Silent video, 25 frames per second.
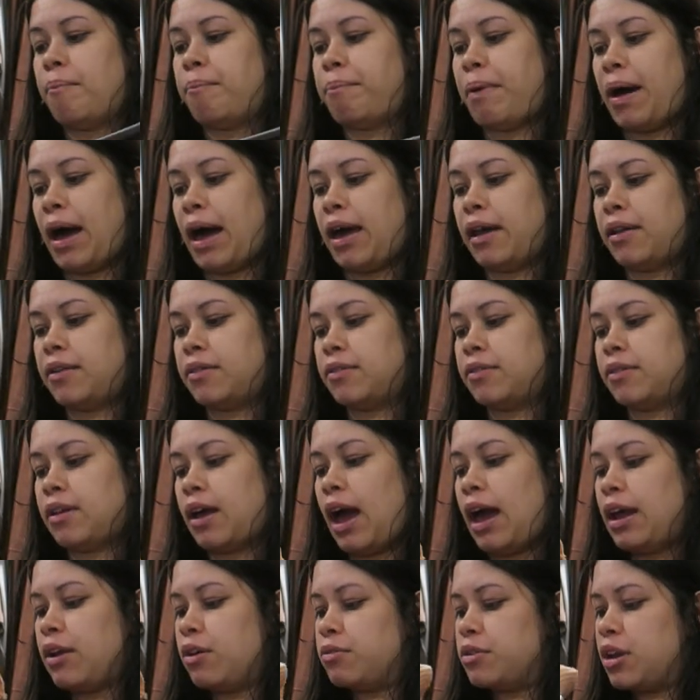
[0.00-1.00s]
but
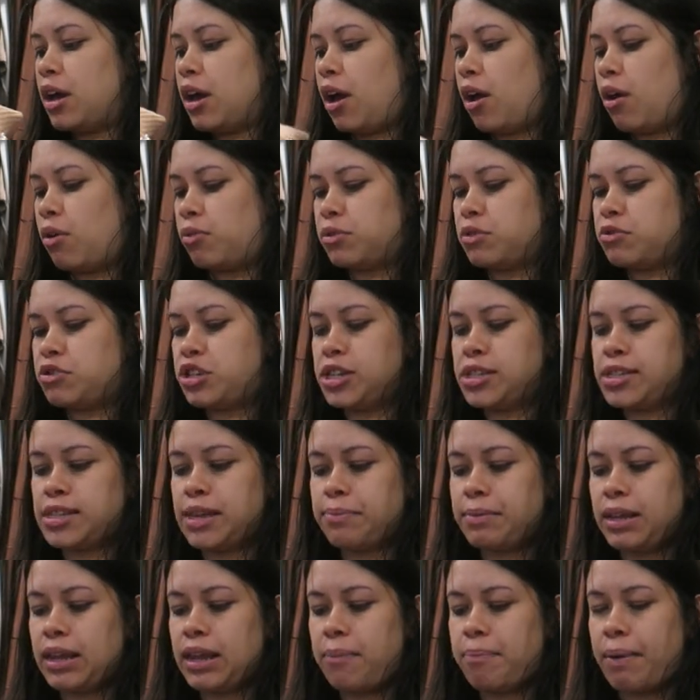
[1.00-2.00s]
I don't know. There's just
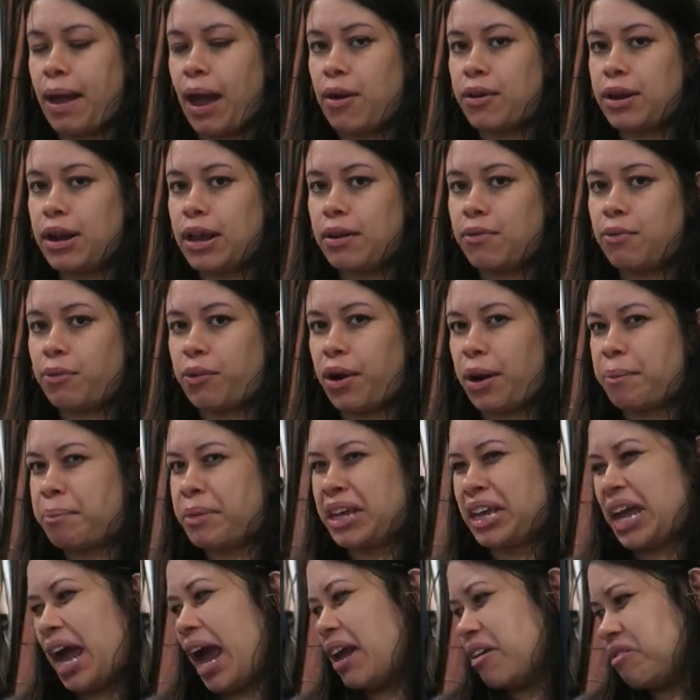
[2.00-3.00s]
something about it where I'm
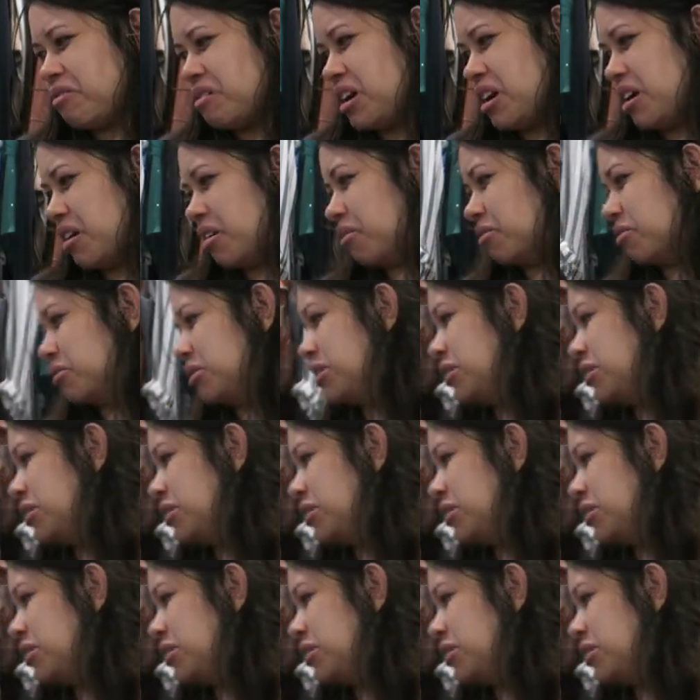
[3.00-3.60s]
like, I don't know.